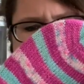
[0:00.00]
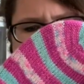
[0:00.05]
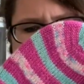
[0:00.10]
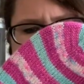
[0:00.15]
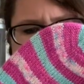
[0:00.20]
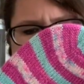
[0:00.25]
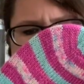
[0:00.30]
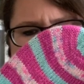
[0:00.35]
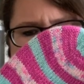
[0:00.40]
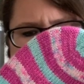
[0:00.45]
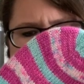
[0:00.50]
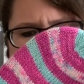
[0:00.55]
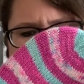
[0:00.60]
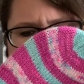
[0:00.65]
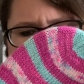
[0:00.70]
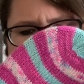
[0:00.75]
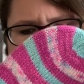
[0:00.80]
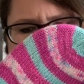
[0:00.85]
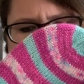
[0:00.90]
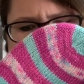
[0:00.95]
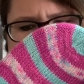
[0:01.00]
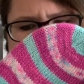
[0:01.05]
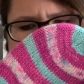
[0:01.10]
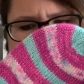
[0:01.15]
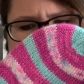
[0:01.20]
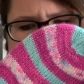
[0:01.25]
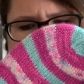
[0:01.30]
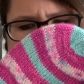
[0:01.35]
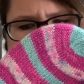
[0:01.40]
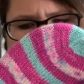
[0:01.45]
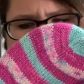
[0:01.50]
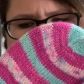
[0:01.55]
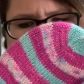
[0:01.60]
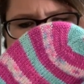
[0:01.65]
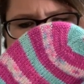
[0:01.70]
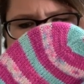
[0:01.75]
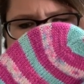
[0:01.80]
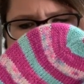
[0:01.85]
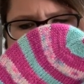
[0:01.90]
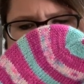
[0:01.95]
changed
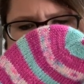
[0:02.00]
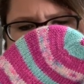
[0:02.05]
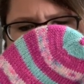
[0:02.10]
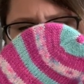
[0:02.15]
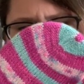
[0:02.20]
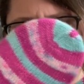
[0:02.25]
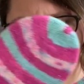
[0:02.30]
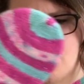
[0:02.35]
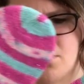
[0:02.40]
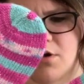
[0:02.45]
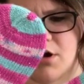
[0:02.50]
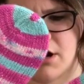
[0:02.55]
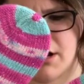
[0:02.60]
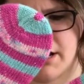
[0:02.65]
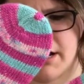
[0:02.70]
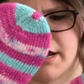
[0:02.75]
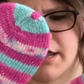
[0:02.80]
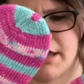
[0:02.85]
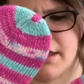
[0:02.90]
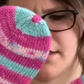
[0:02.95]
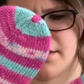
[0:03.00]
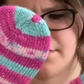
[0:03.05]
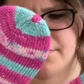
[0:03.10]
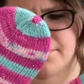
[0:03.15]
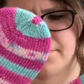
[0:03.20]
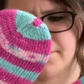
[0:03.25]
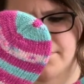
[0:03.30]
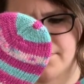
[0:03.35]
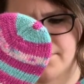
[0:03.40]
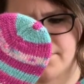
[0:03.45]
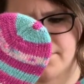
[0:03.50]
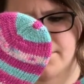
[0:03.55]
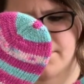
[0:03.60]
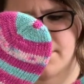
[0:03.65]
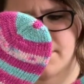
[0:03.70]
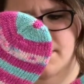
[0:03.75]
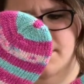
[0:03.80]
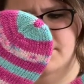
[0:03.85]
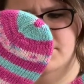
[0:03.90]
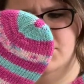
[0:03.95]
or if,
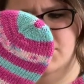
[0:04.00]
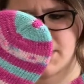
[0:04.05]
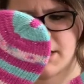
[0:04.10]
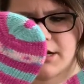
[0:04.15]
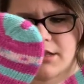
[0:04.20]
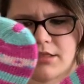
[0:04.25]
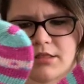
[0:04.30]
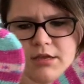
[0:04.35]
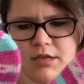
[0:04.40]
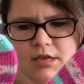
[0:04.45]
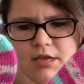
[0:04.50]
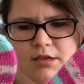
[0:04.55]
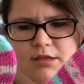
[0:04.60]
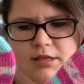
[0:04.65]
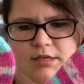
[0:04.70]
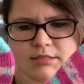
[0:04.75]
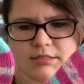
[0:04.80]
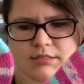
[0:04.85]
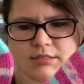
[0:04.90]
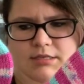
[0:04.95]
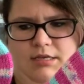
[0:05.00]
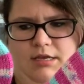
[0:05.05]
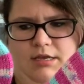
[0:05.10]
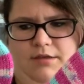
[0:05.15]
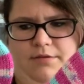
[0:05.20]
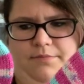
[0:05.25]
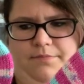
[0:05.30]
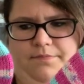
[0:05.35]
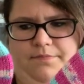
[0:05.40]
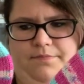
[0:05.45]
I'm trying to look here. Let's see.